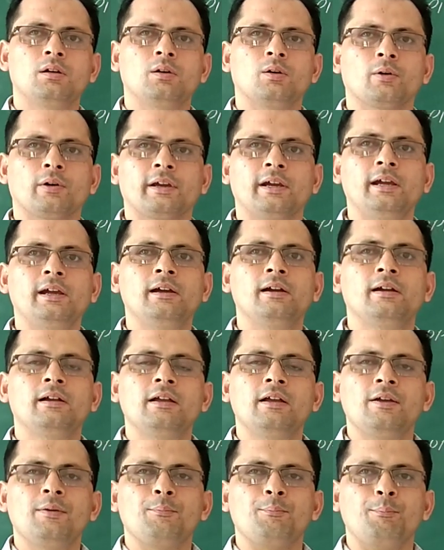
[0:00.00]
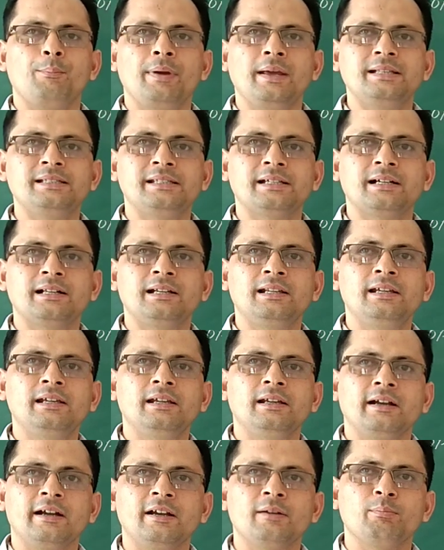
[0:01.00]
Okay,
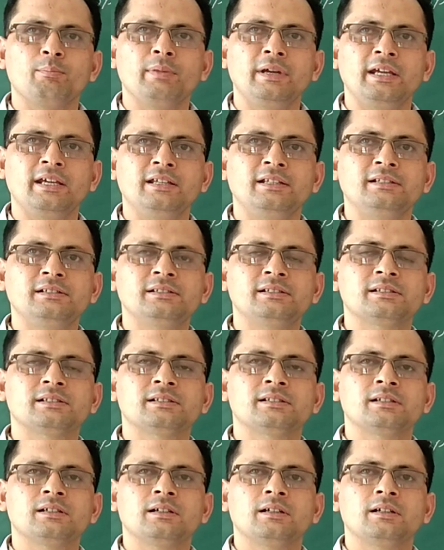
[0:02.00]
basically it means